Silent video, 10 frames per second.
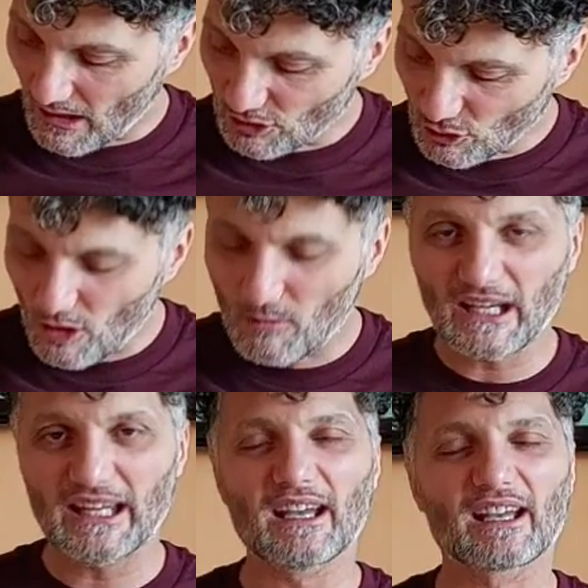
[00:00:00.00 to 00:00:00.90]

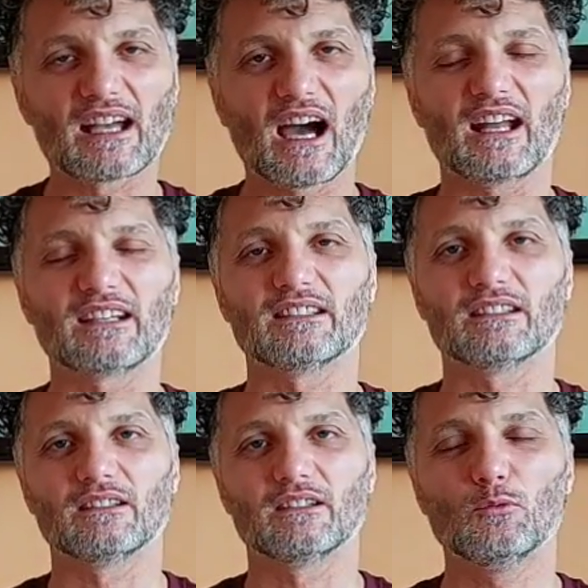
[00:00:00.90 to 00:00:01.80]
Normally a card
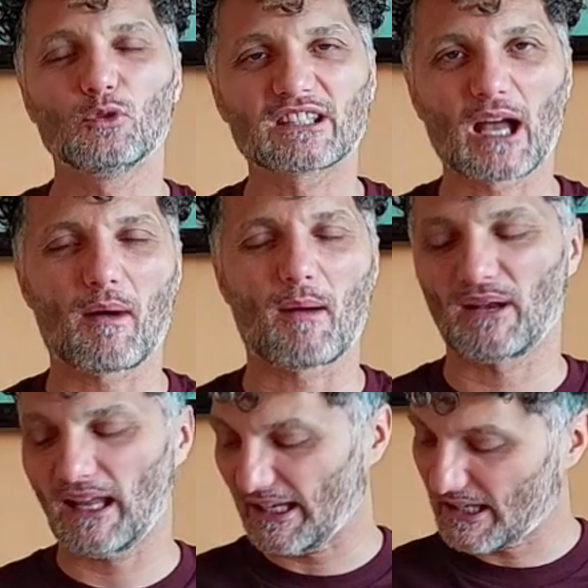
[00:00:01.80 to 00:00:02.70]
would come up
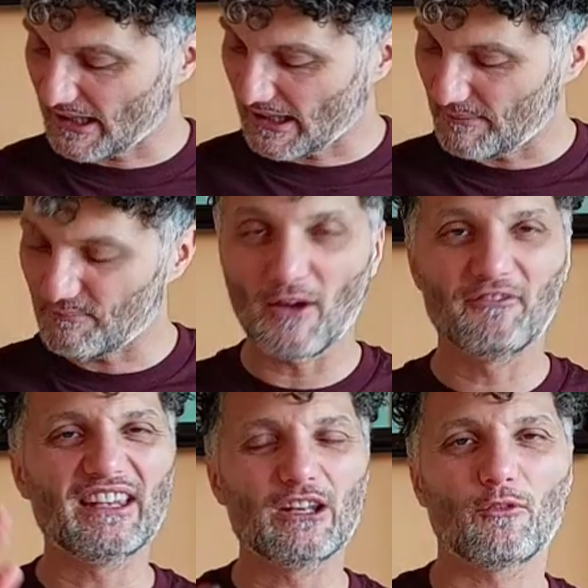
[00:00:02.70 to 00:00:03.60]
like a
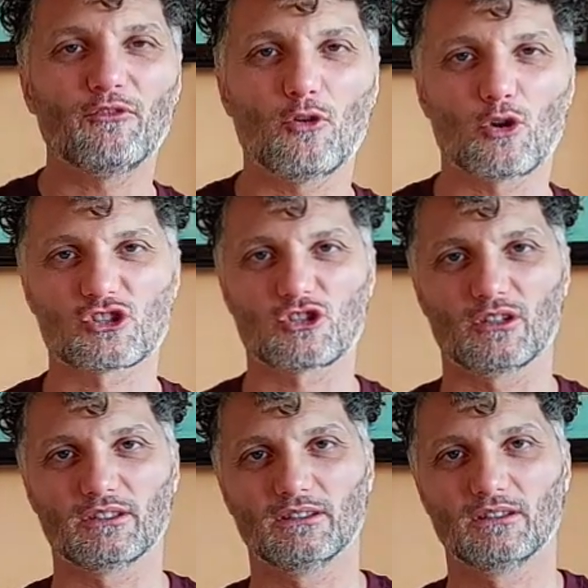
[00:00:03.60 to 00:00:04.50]
Wheel of
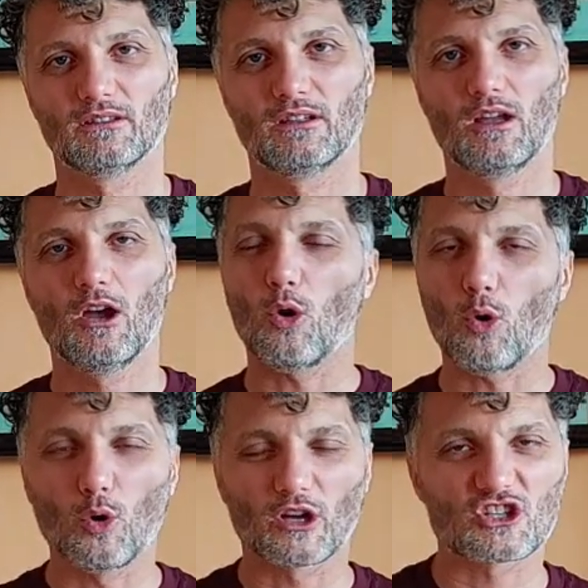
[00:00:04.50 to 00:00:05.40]
Fortune
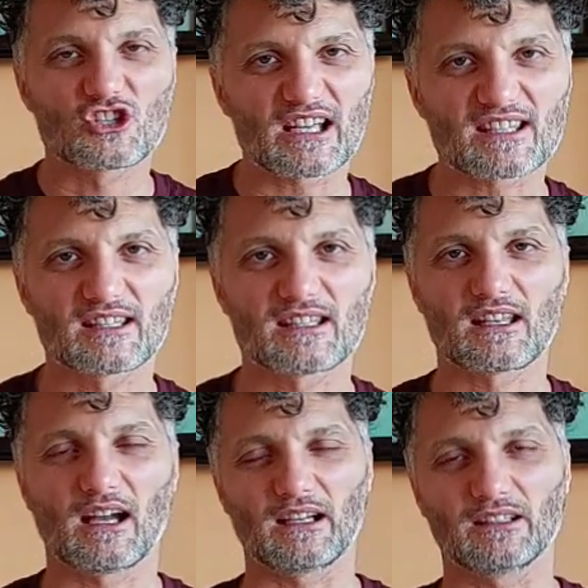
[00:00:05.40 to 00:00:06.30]
or a Justice
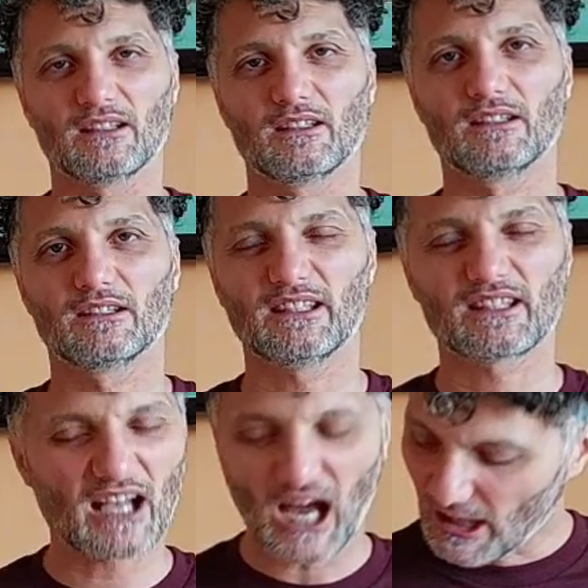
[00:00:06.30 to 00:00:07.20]
card. The
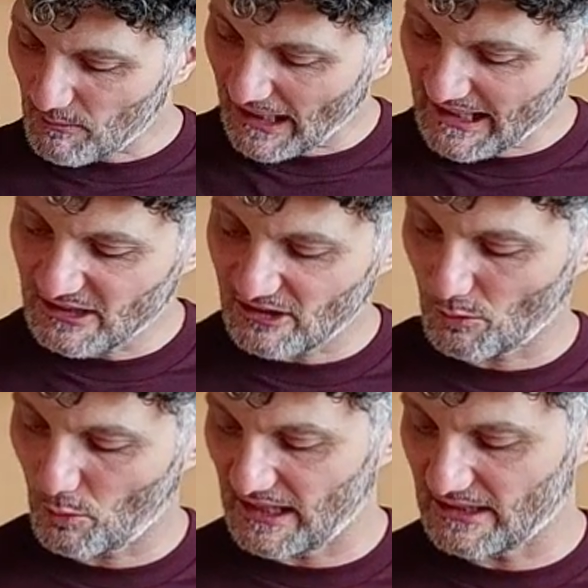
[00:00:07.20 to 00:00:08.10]
karma
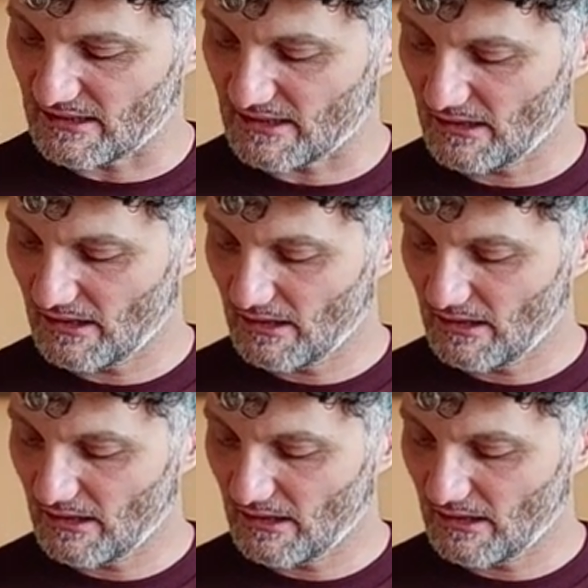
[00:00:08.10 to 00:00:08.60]
intervenes.